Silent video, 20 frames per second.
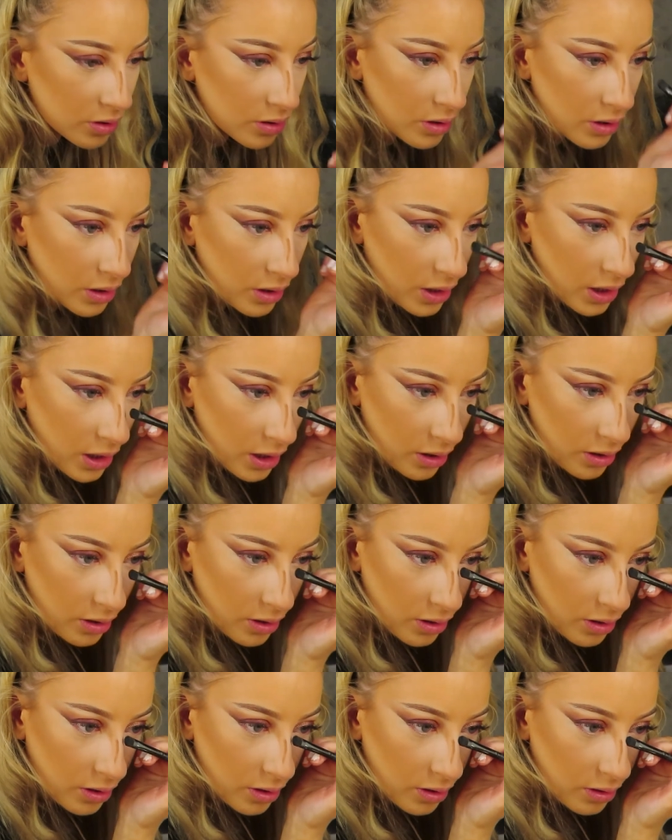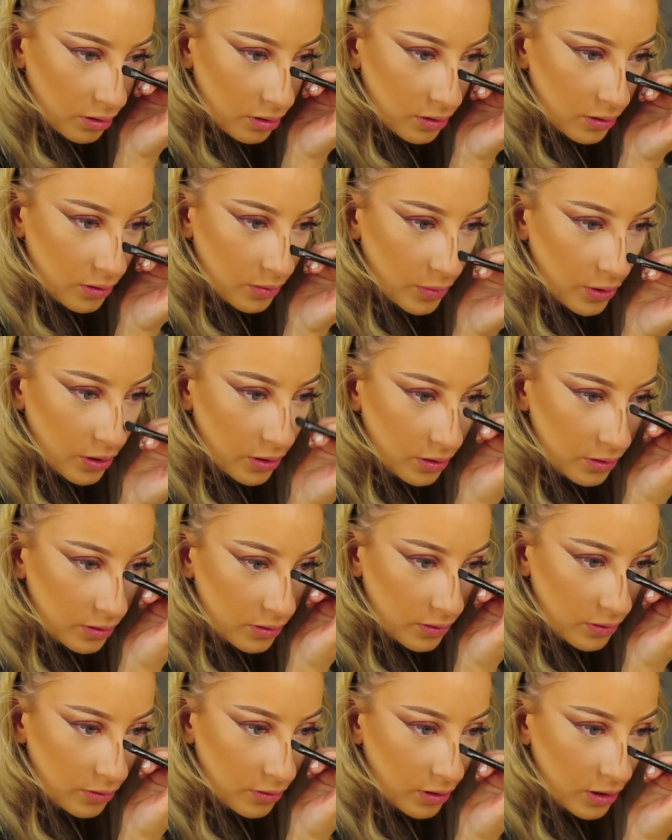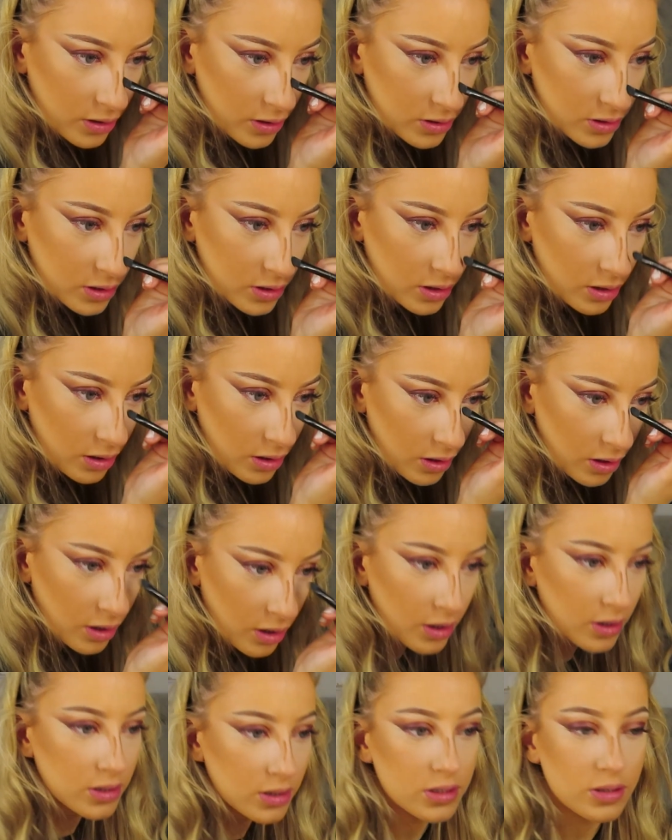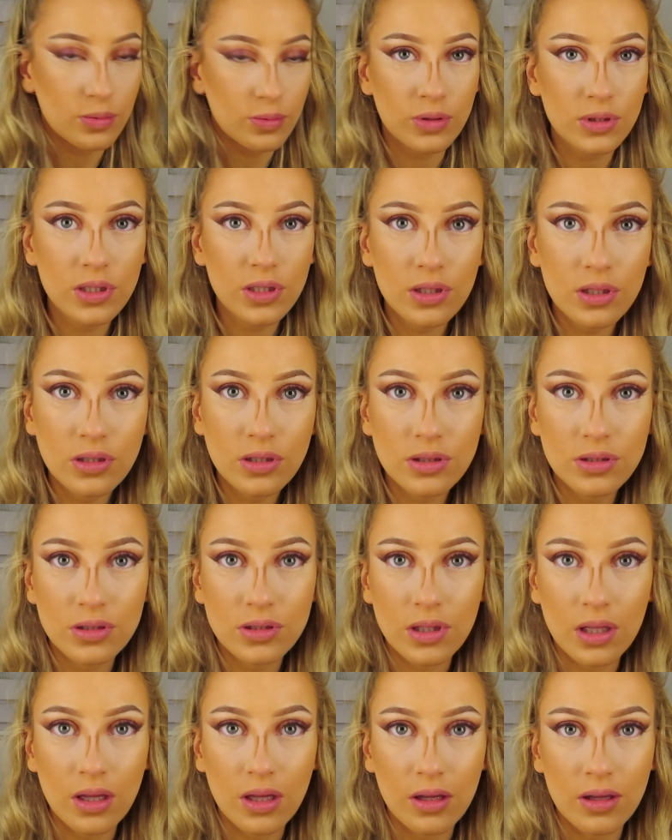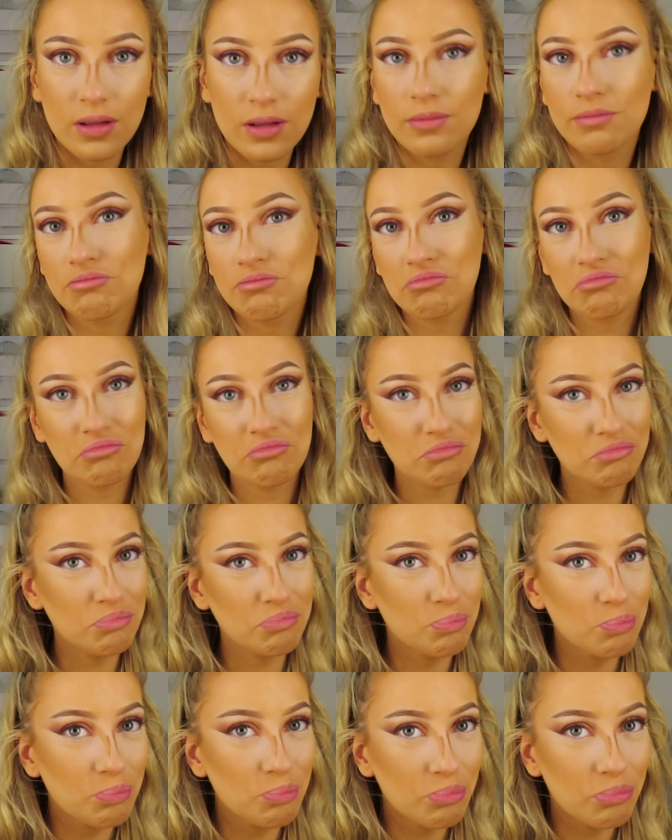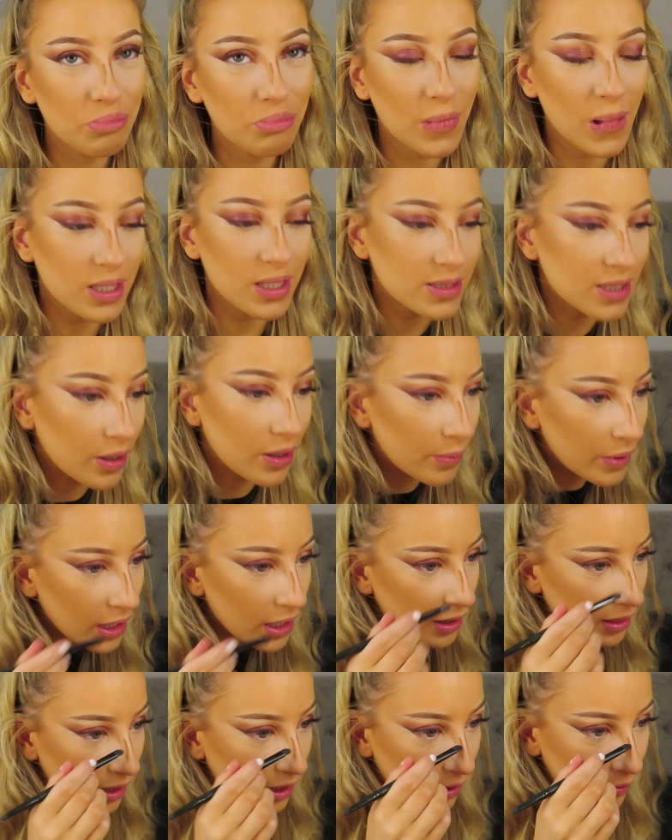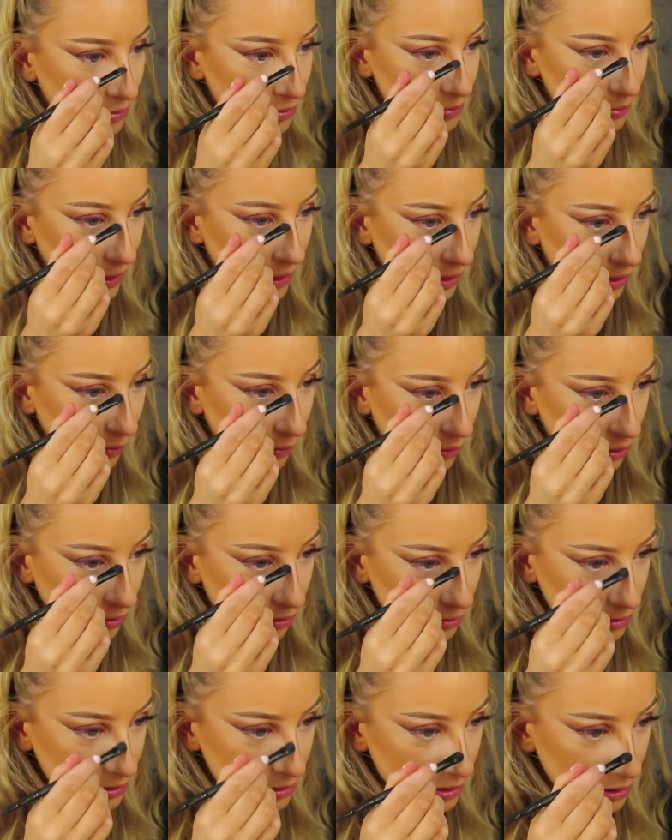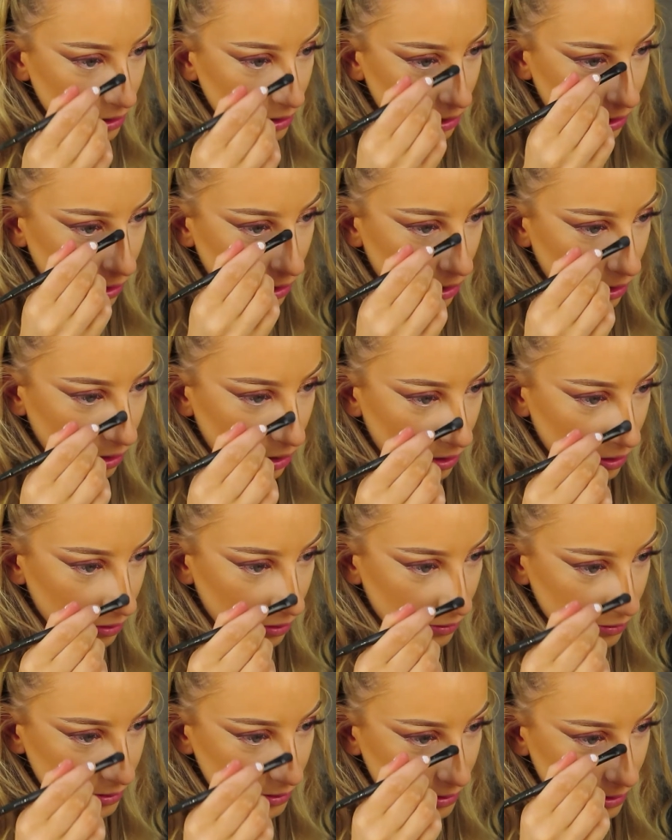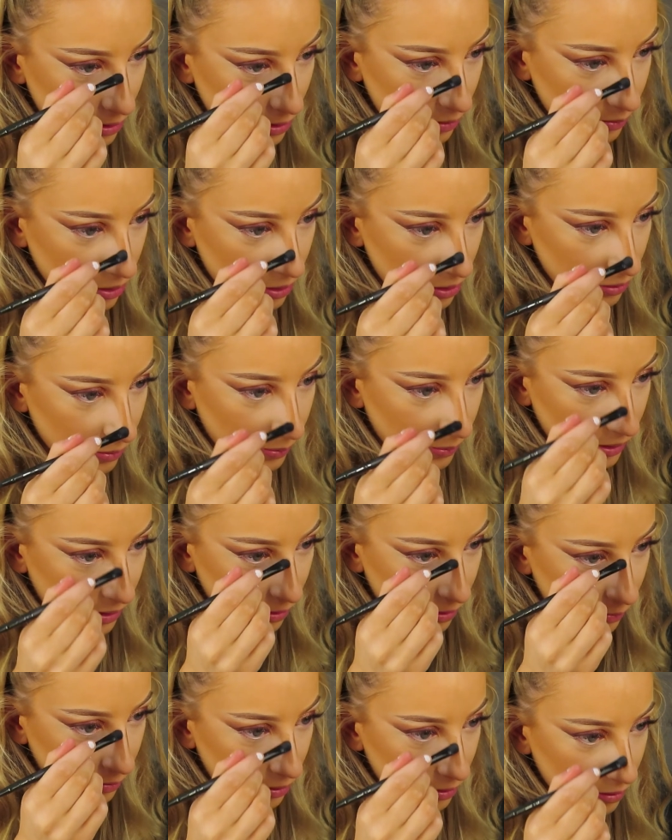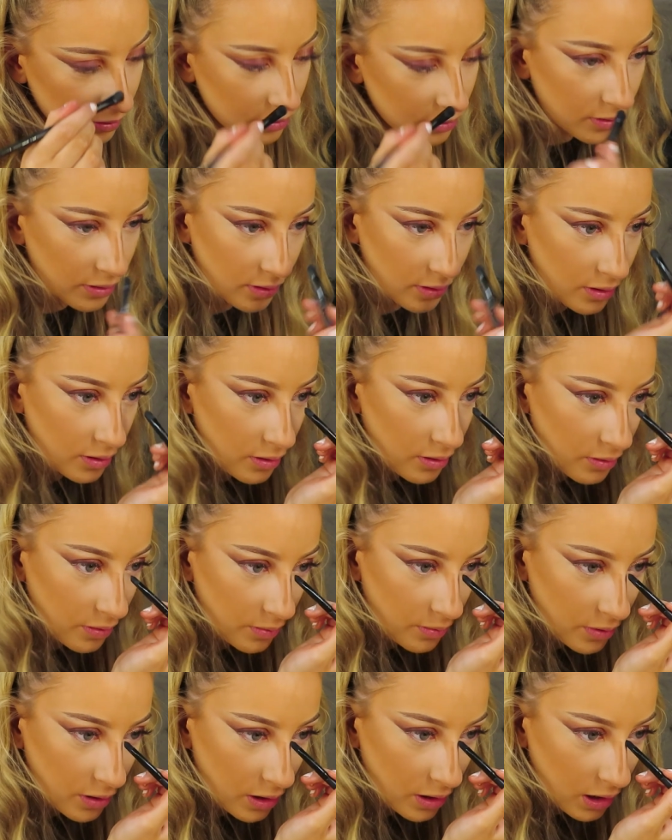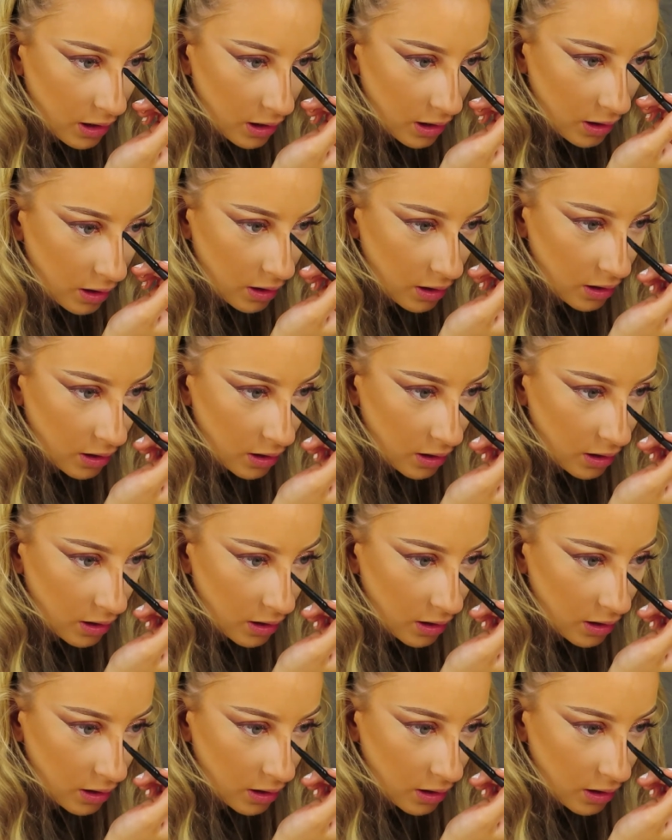need ultimate concentration. See, what did I just do? Tell me, that was panic mode, not sicko mode, panic mode, and I'm like,